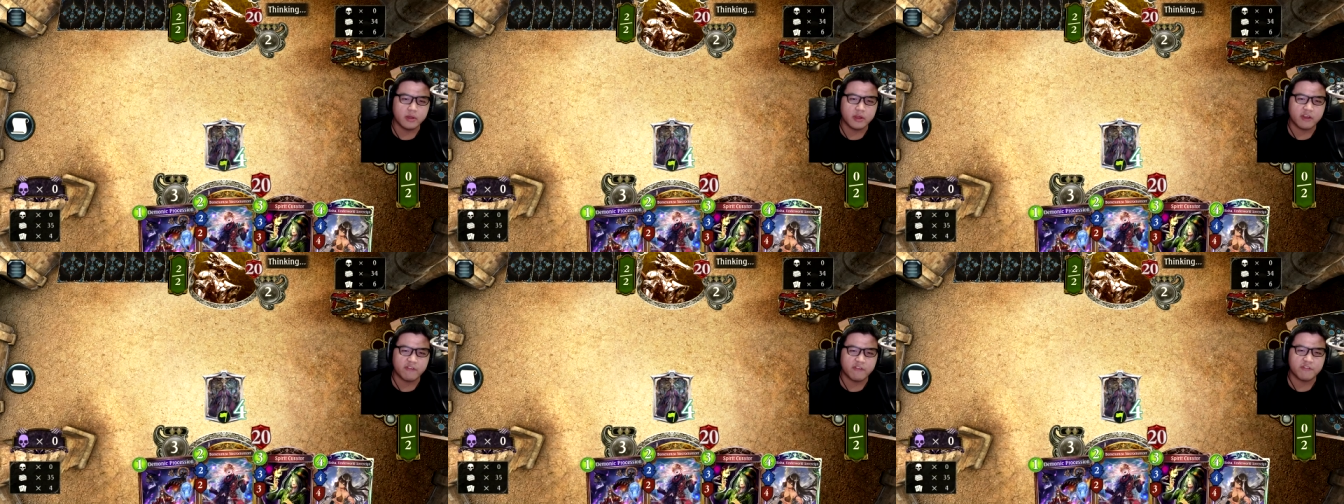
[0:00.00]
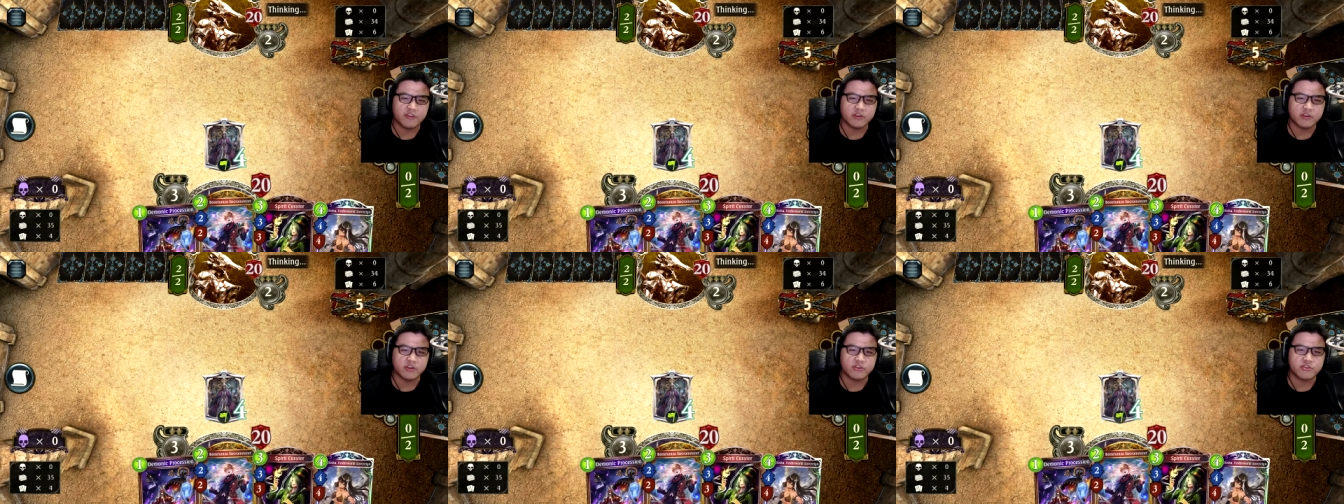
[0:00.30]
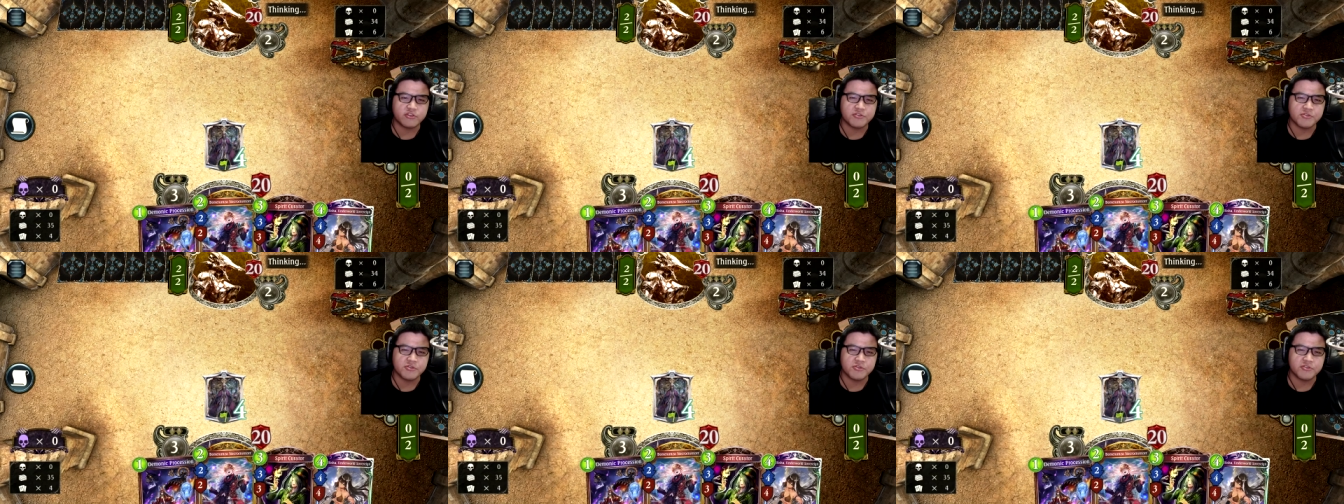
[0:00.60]
If they're a
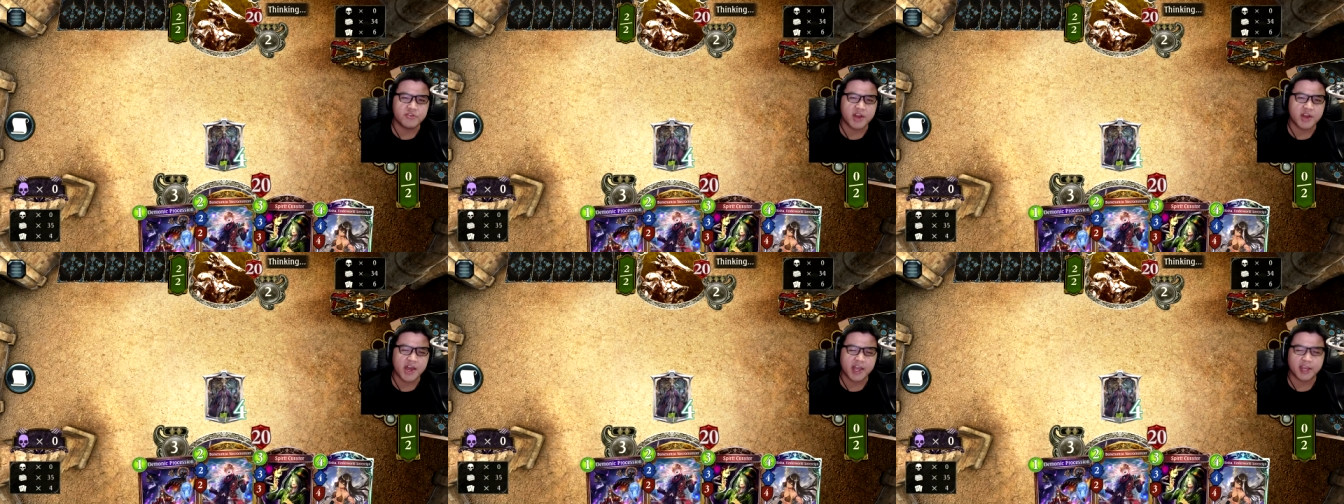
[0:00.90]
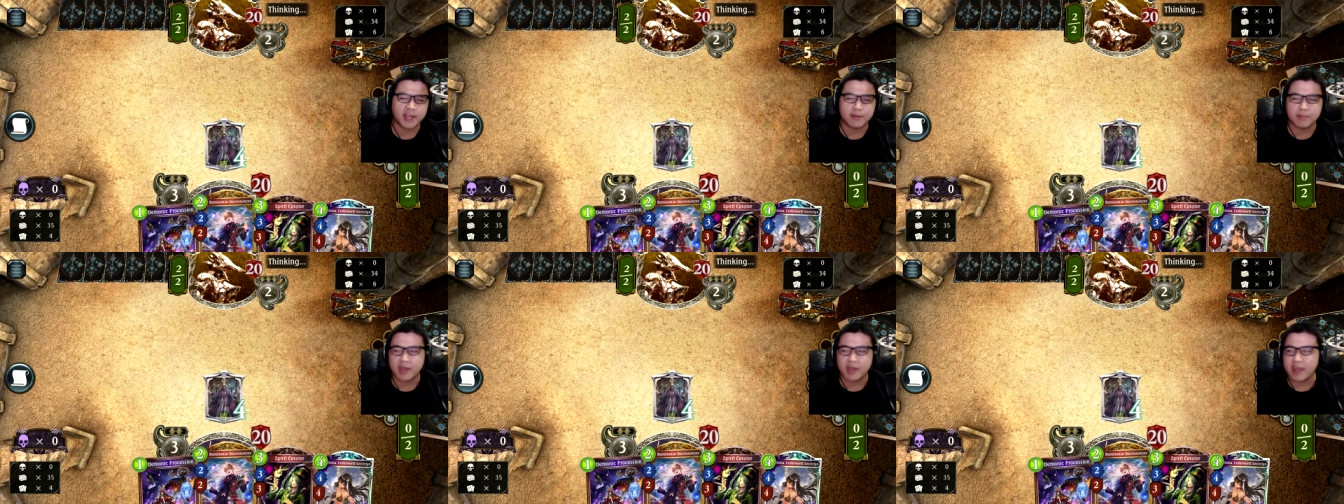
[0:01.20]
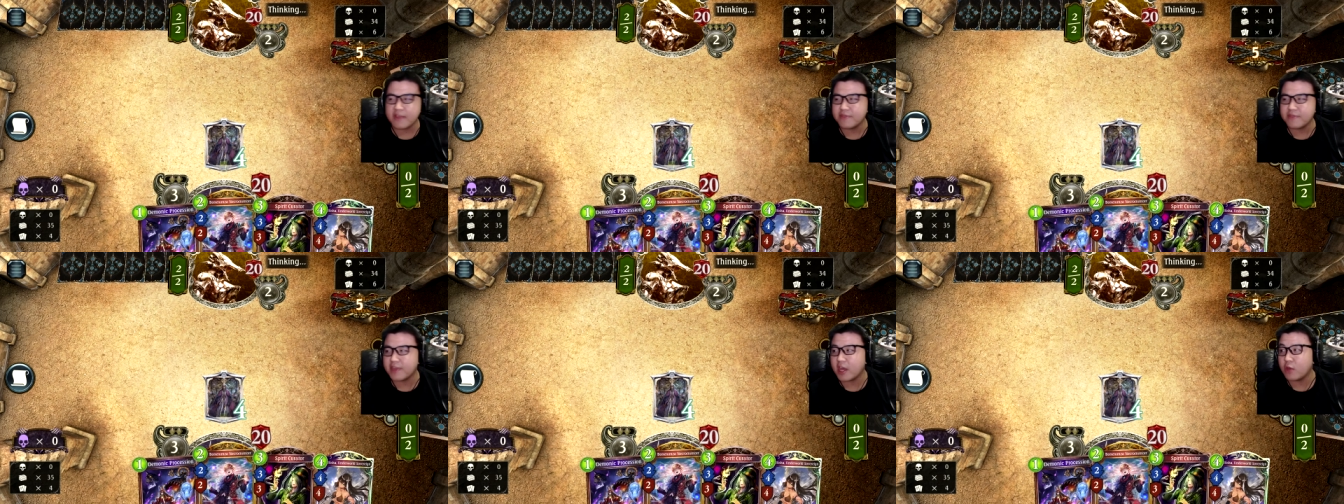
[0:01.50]
true dragon
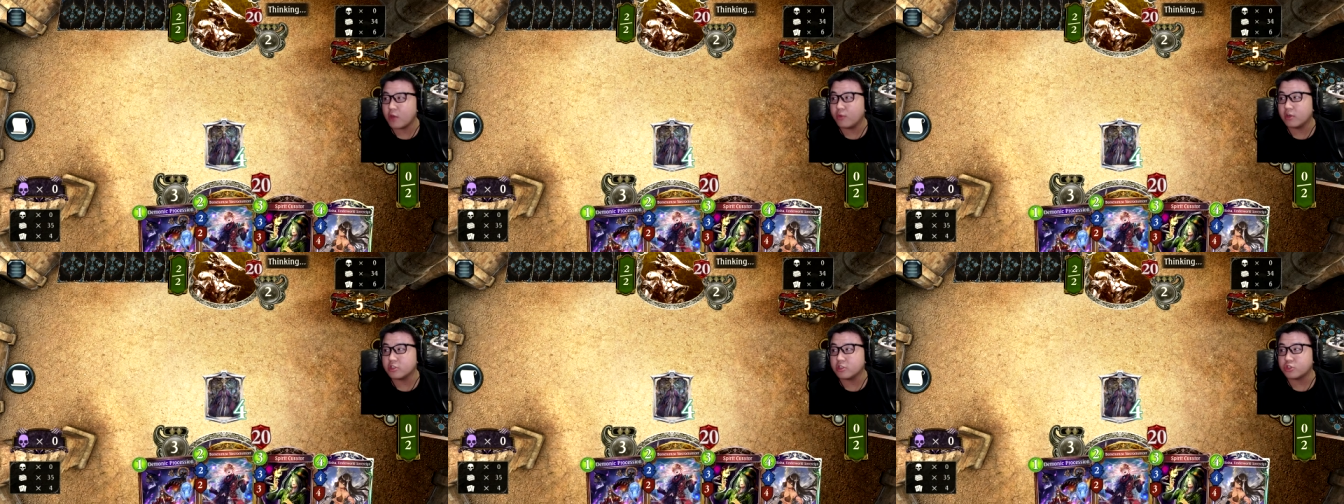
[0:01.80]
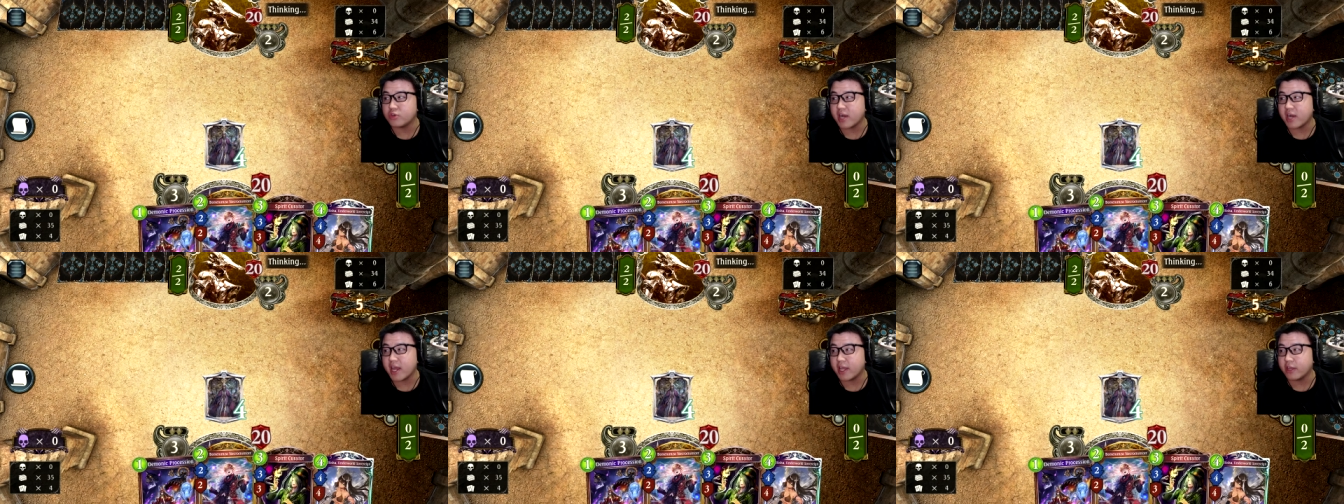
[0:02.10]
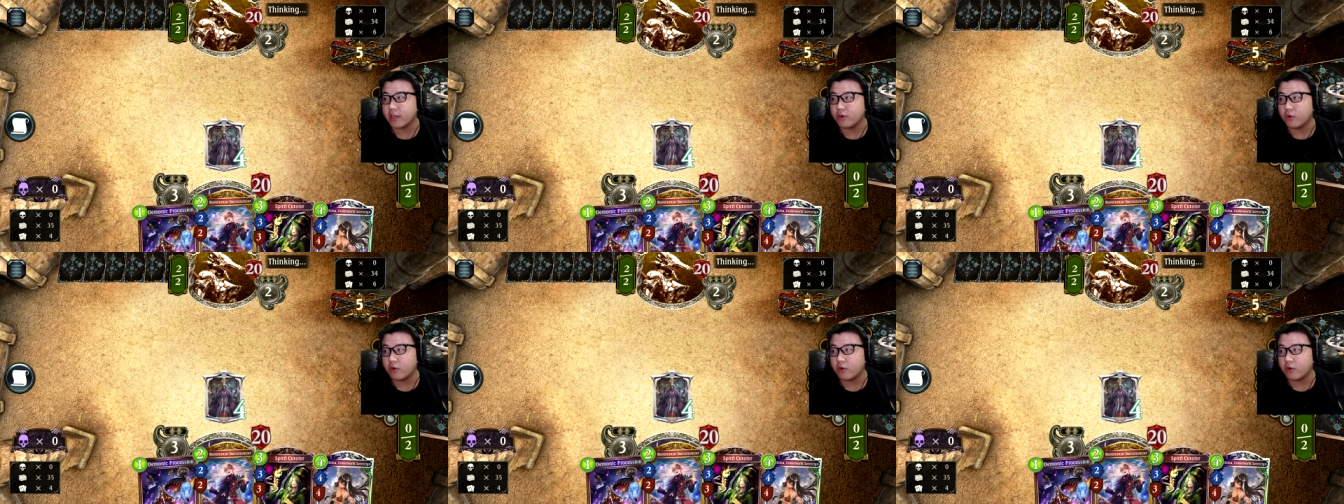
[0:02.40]
main, they will Dragon